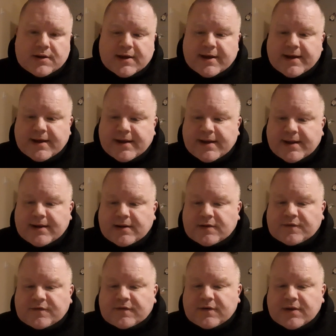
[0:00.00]

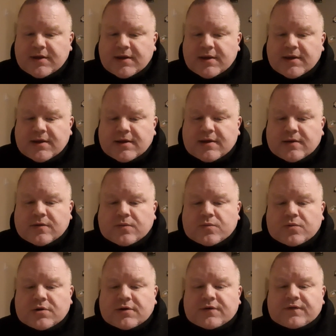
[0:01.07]
and
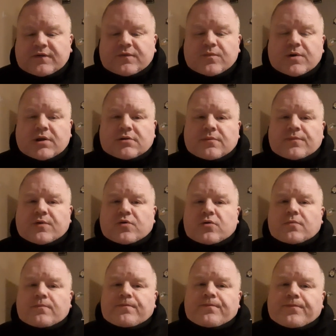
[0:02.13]
was welcomed
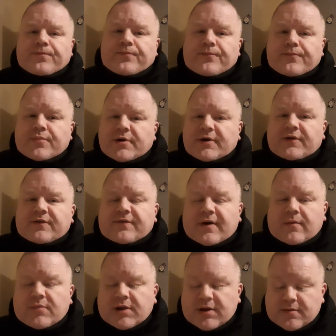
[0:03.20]
home by his
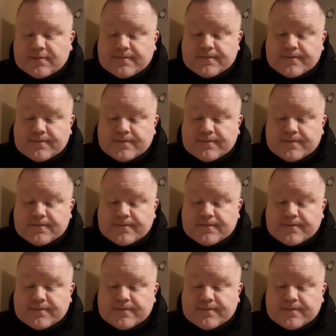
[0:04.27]
family,